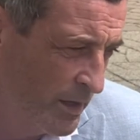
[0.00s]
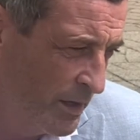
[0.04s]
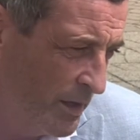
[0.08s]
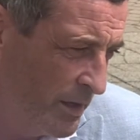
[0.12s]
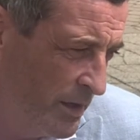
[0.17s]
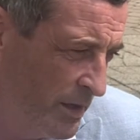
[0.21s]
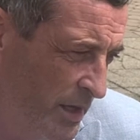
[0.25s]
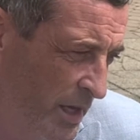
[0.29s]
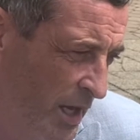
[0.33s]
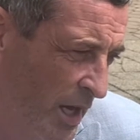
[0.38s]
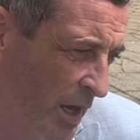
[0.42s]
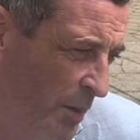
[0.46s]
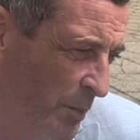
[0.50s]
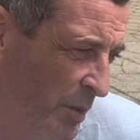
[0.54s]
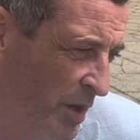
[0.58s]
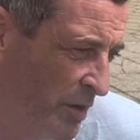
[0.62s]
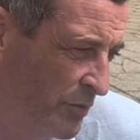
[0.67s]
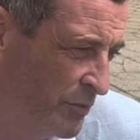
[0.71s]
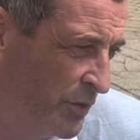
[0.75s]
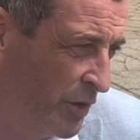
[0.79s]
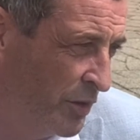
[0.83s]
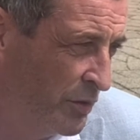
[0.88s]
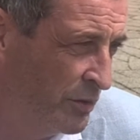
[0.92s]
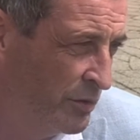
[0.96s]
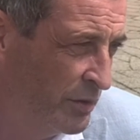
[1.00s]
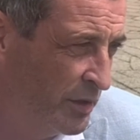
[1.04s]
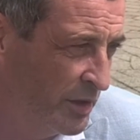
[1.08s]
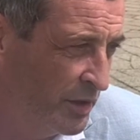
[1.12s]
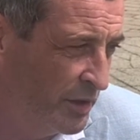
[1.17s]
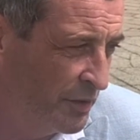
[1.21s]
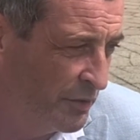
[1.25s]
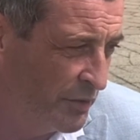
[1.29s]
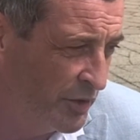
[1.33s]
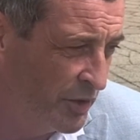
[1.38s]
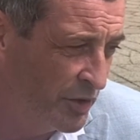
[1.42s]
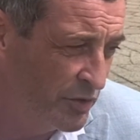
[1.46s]
Yeah, I mean, I've done
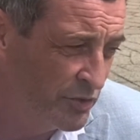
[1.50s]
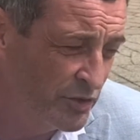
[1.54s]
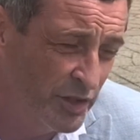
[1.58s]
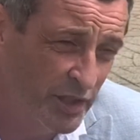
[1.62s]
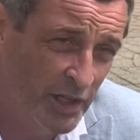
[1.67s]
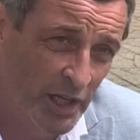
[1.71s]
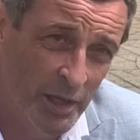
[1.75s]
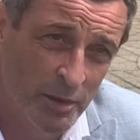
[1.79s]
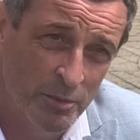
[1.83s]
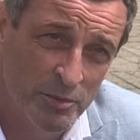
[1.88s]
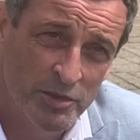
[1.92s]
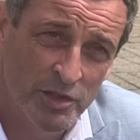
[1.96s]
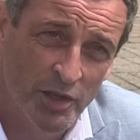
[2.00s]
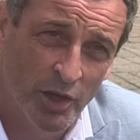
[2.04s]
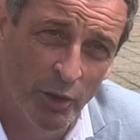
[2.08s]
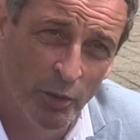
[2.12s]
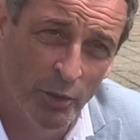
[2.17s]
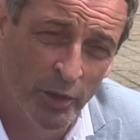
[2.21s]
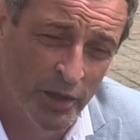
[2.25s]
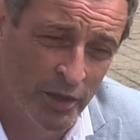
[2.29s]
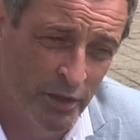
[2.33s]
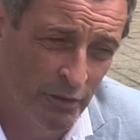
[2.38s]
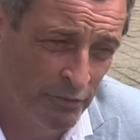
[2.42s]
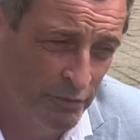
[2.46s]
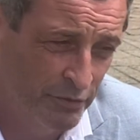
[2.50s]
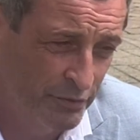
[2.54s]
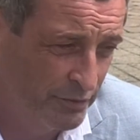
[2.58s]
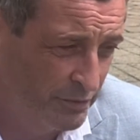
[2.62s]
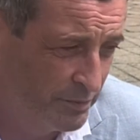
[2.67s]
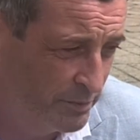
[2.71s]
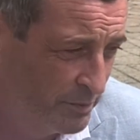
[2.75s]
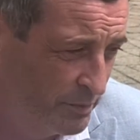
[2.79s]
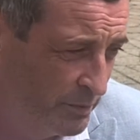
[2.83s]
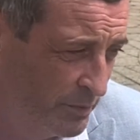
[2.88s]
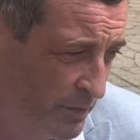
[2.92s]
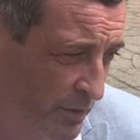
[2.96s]
nearly 300 games now, and I've
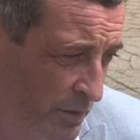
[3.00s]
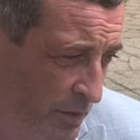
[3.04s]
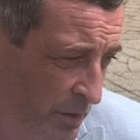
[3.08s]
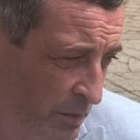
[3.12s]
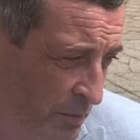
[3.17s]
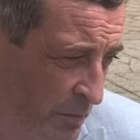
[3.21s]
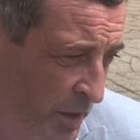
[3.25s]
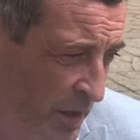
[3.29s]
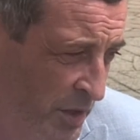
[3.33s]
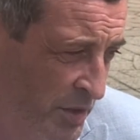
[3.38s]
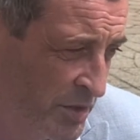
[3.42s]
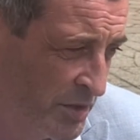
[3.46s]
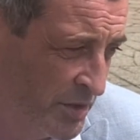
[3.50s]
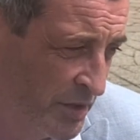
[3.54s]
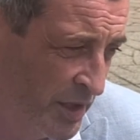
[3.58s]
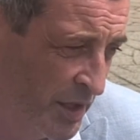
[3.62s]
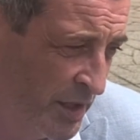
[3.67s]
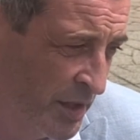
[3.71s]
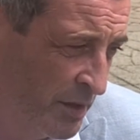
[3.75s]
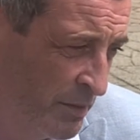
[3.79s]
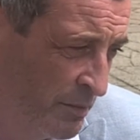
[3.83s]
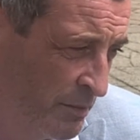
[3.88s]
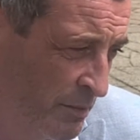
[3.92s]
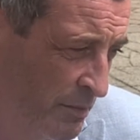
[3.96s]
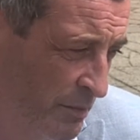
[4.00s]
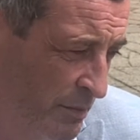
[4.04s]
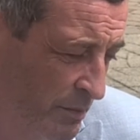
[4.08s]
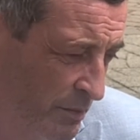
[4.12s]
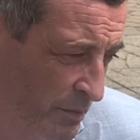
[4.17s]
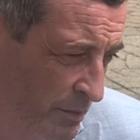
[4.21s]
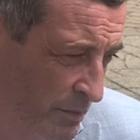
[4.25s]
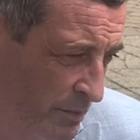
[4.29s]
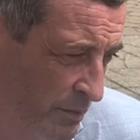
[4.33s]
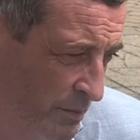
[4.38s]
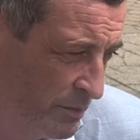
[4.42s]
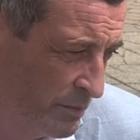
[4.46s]
mentioned there a
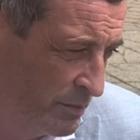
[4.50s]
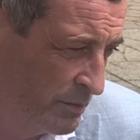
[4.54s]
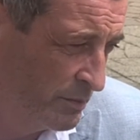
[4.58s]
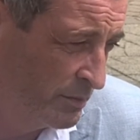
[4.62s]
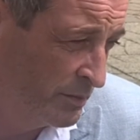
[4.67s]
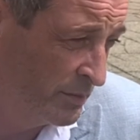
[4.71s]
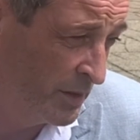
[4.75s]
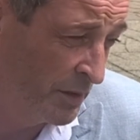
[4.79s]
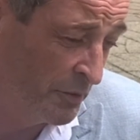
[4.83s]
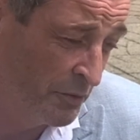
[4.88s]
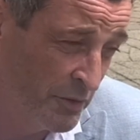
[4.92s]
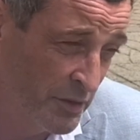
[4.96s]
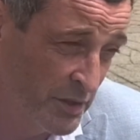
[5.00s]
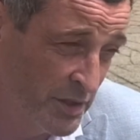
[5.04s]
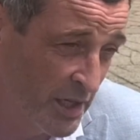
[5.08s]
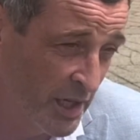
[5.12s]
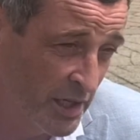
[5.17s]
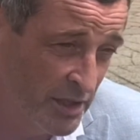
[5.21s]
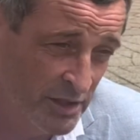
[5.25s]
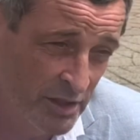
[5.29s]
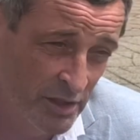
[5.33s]
different size of